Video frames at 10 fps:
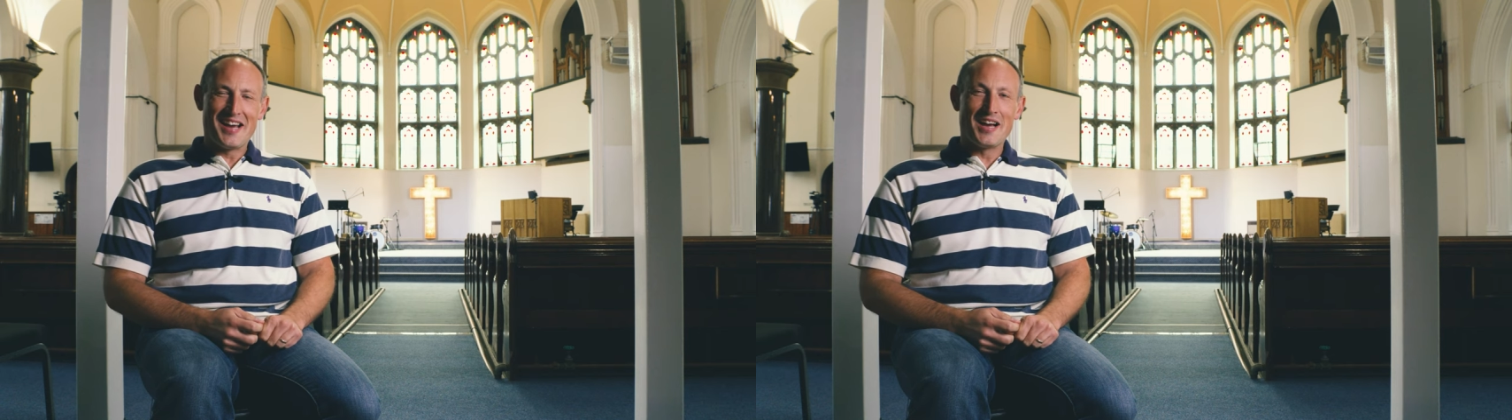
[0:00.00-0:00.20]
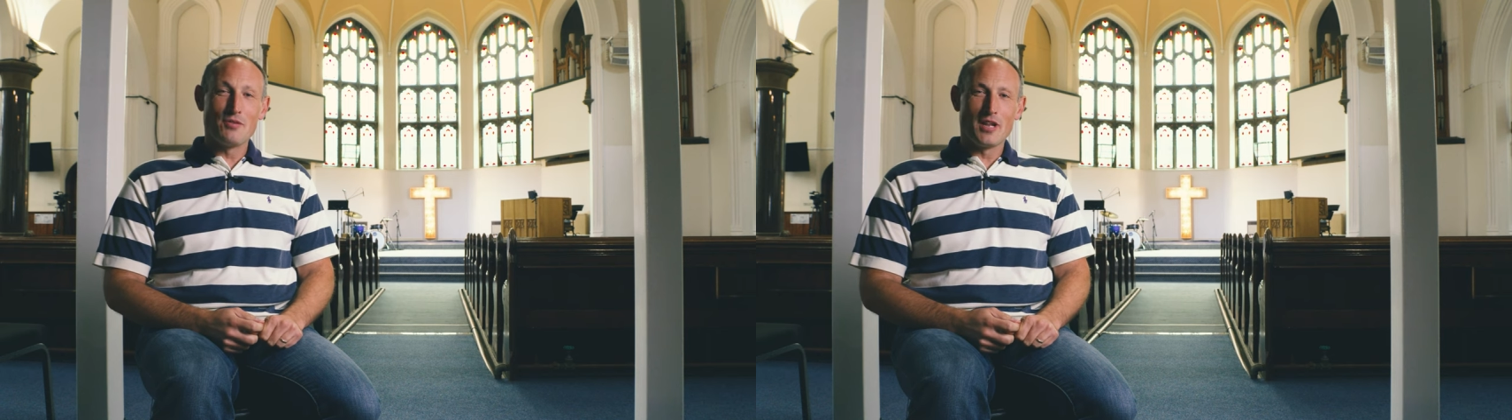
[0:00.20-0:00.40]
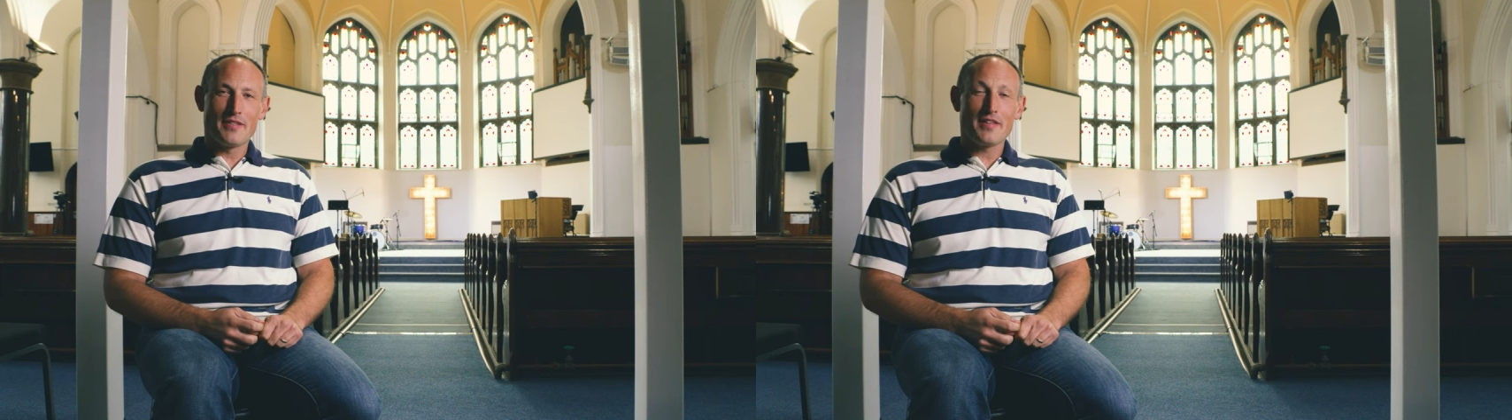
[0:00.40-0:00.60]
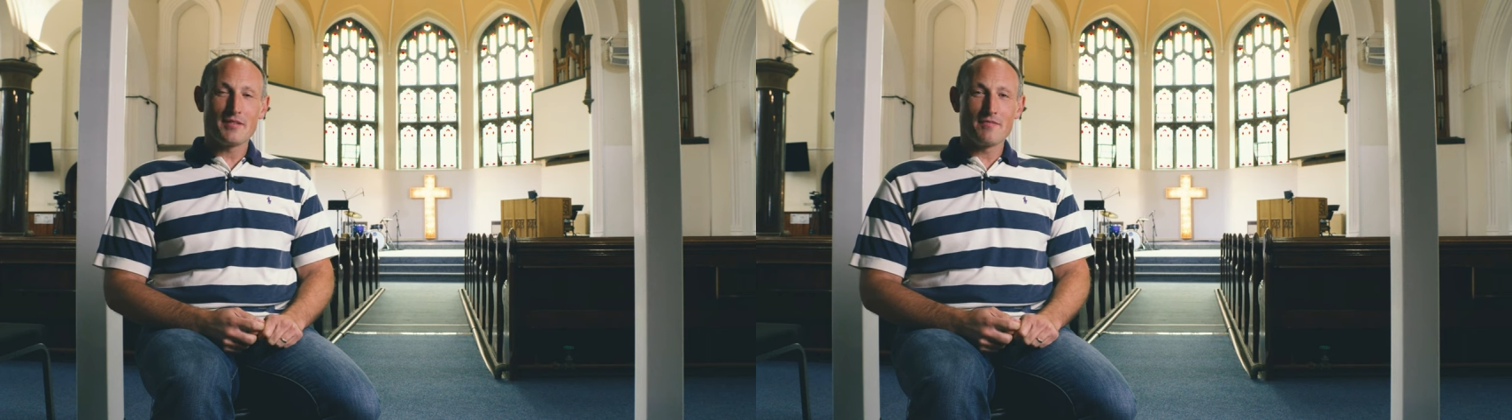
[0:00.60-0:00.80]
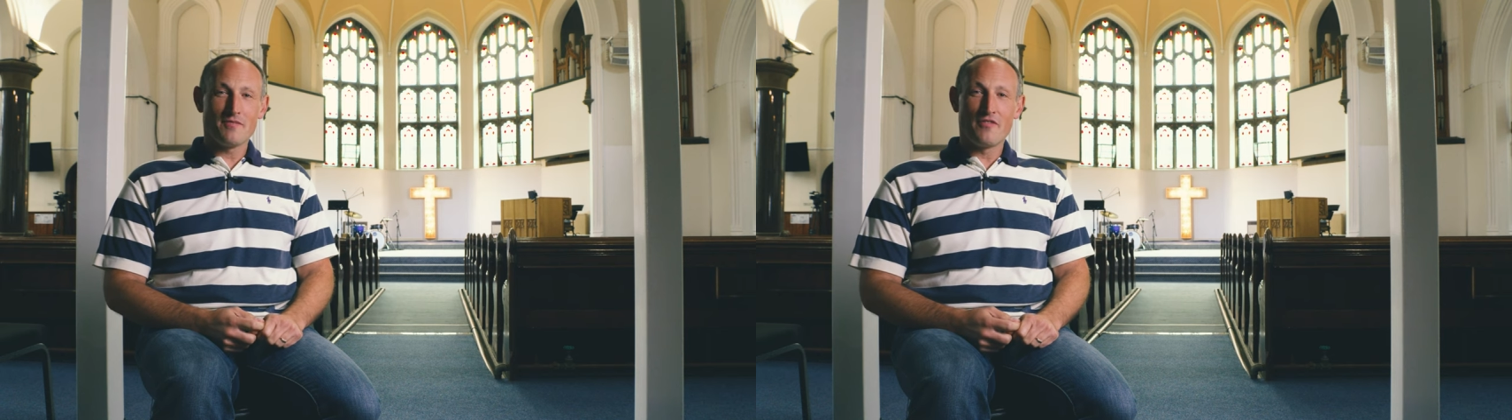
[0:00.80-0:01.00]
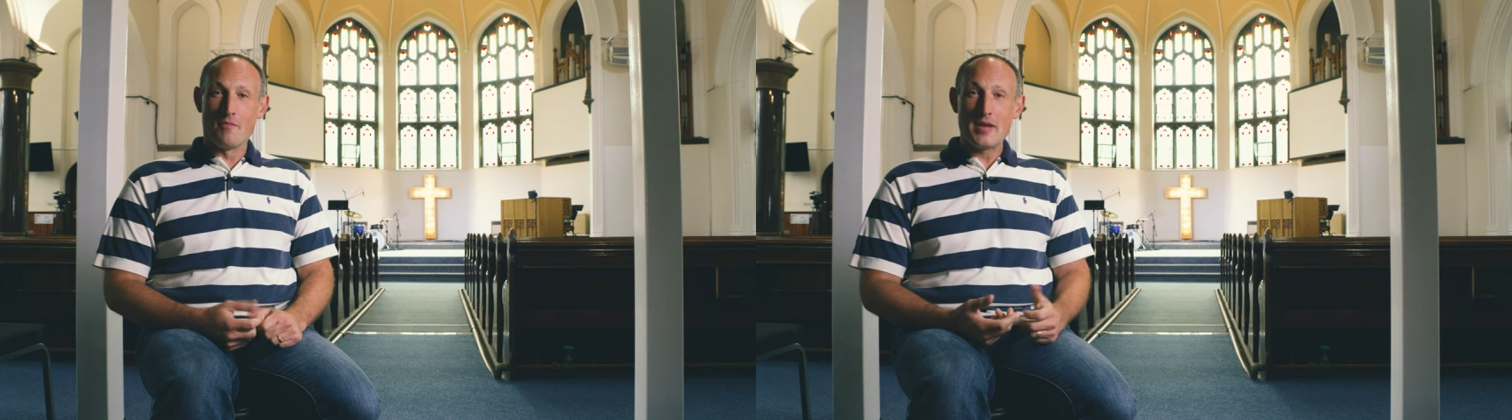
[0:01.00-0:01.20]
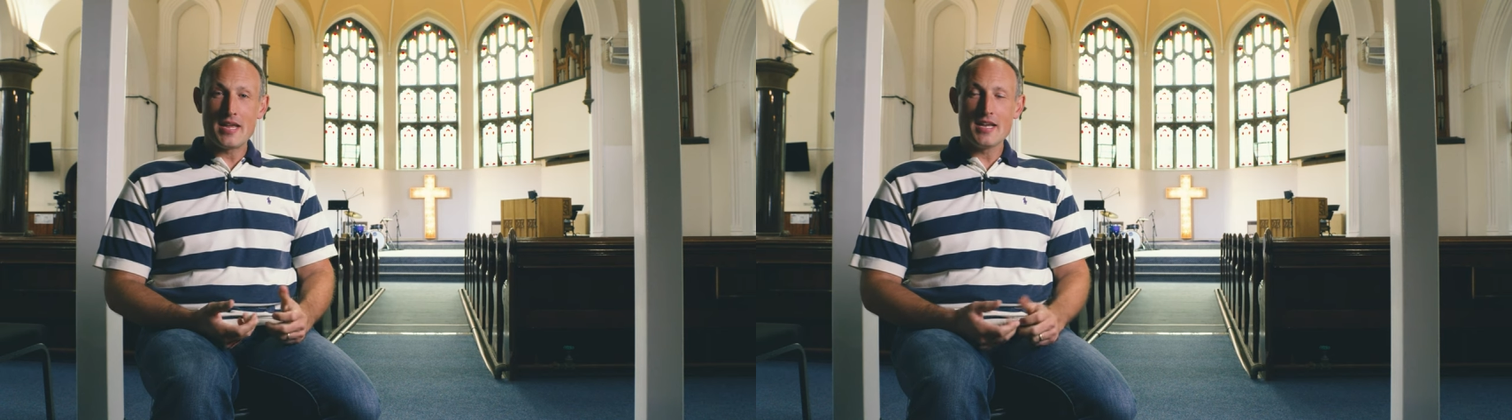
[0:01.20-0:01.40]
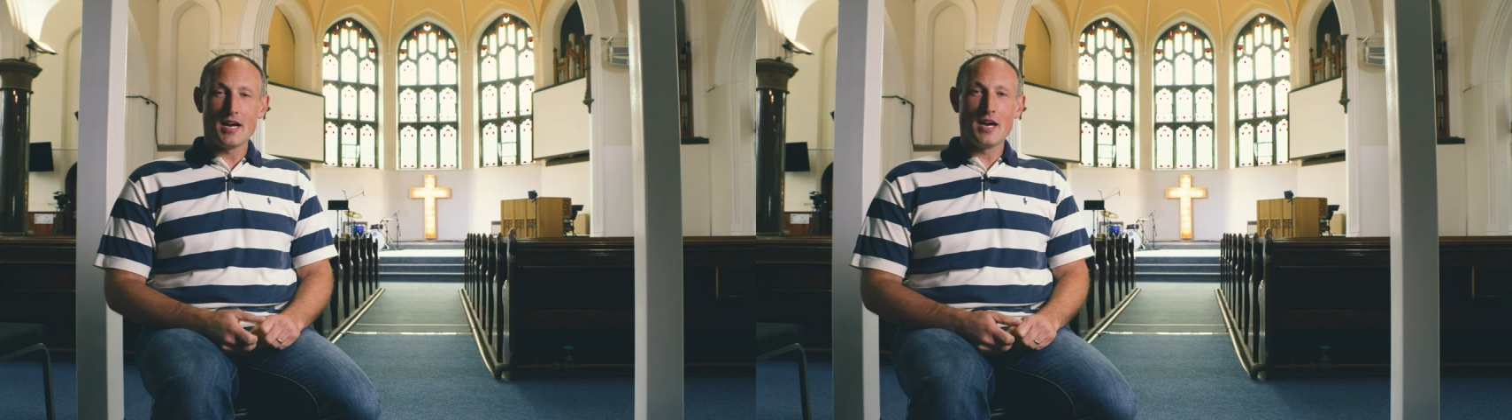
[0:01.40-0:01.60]
Well, I think for
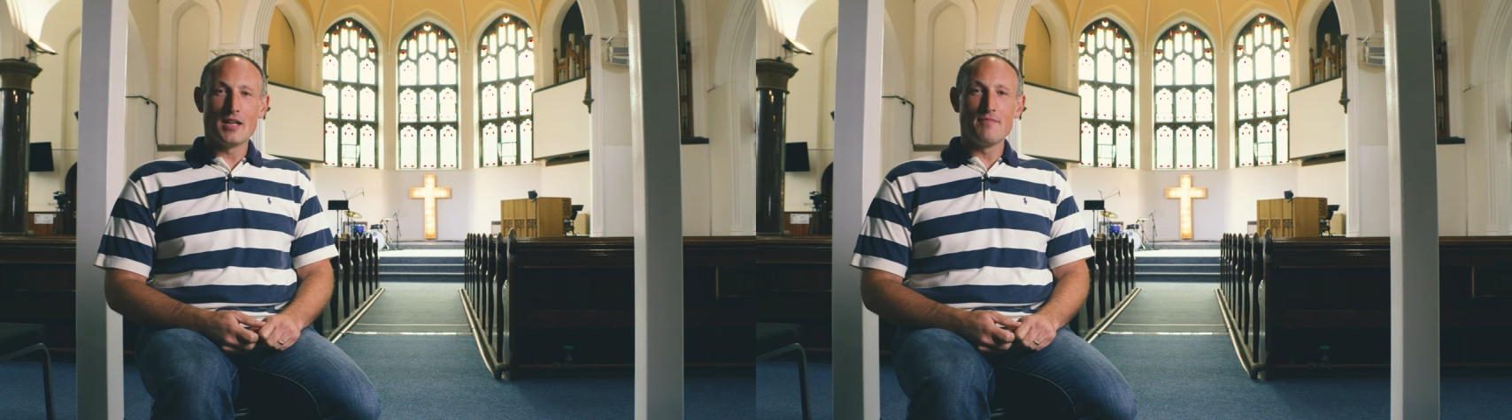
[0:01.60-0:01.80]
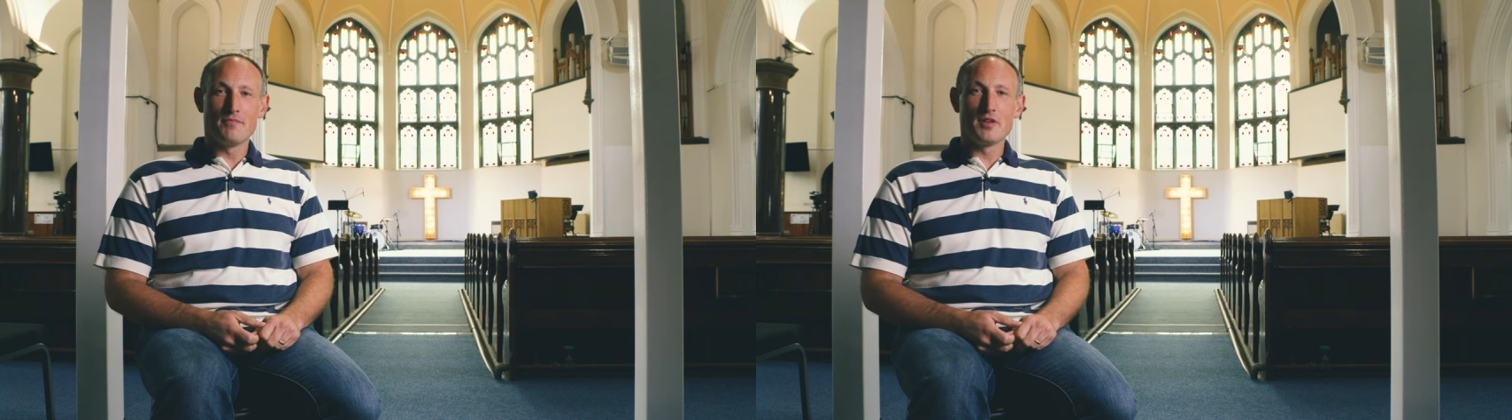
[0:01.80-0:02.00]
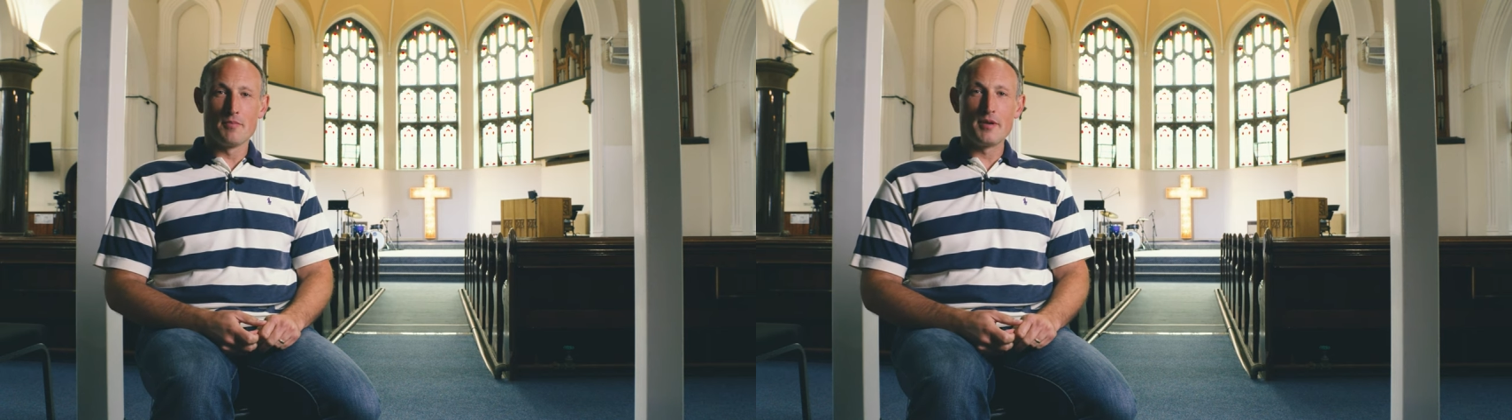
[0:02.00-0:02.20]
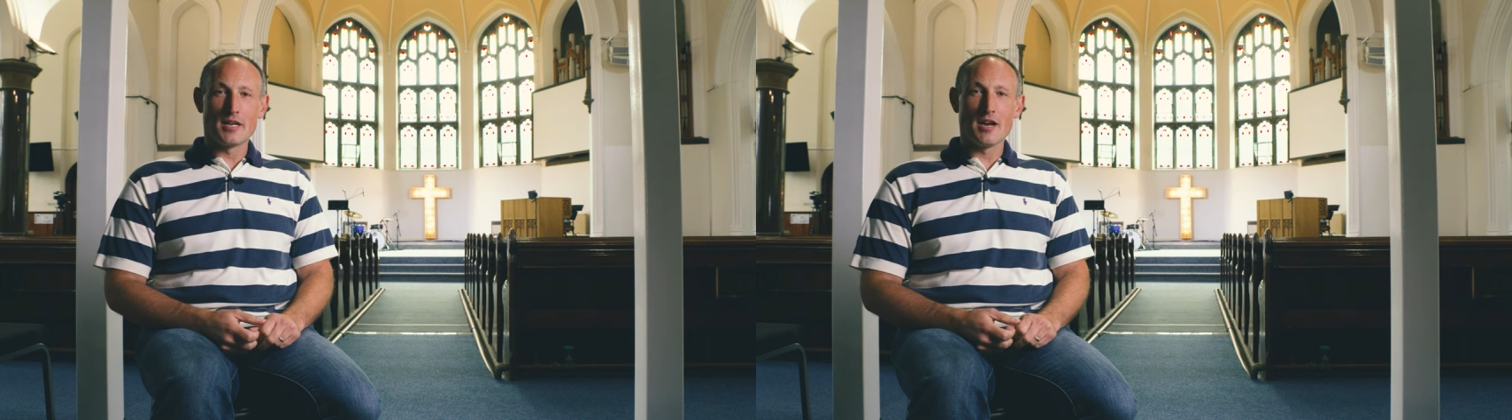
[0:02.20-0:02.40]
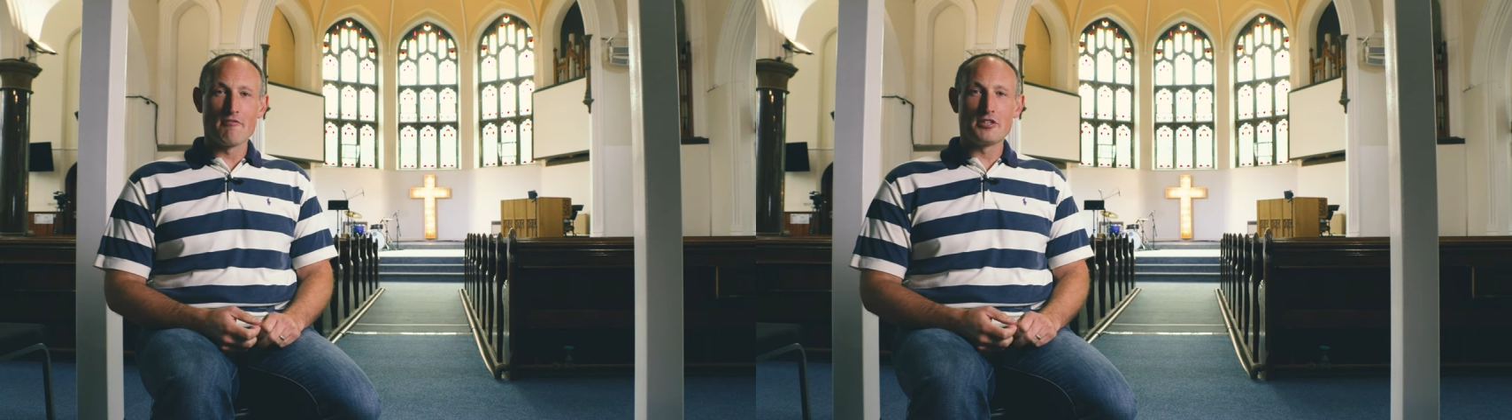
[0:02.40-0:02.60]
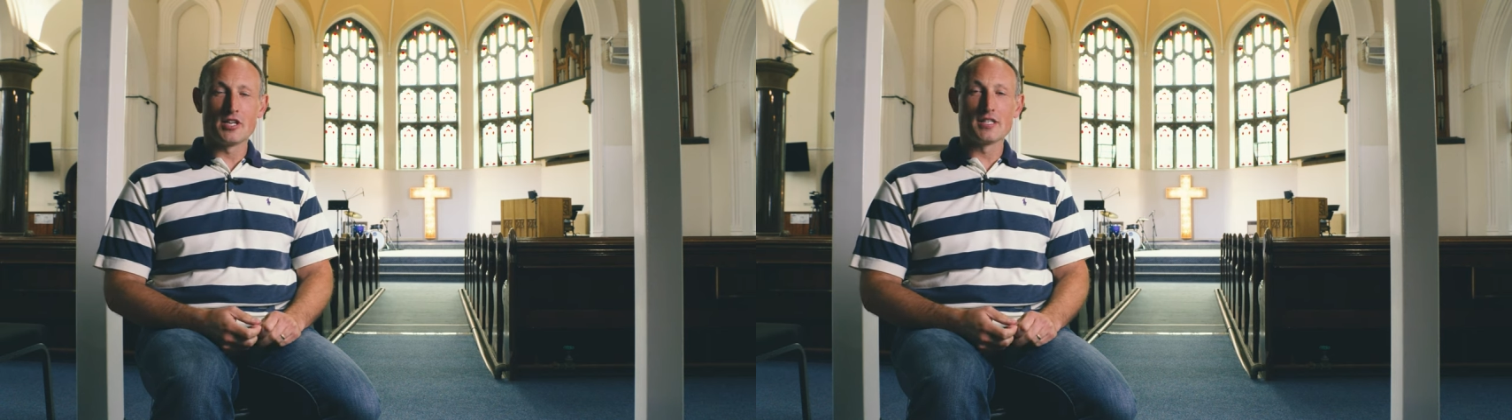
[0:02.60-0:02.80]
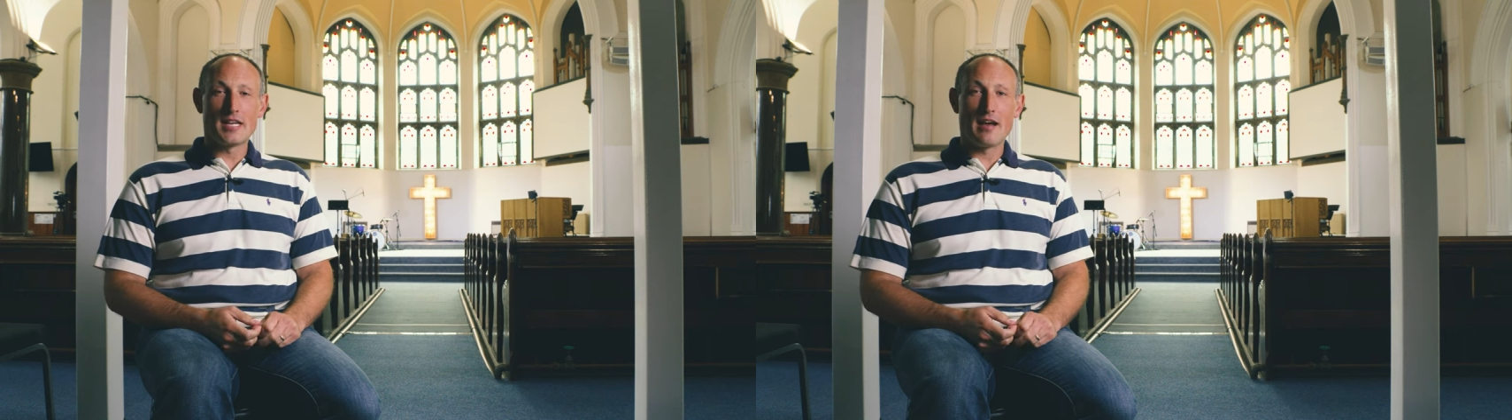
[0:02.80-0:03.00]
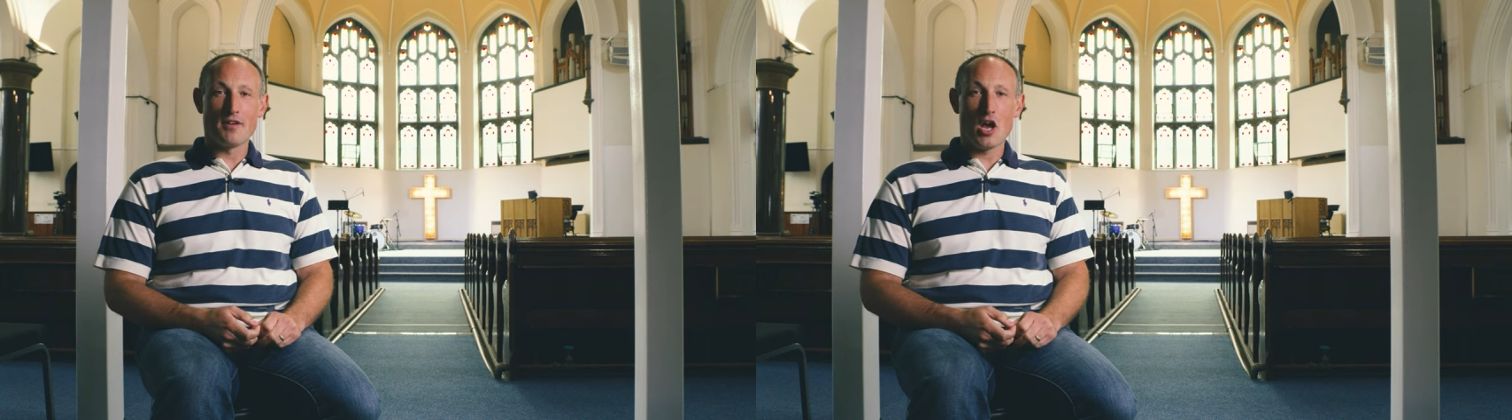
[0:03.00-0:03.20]
me, I'm going to be encouraging us to have a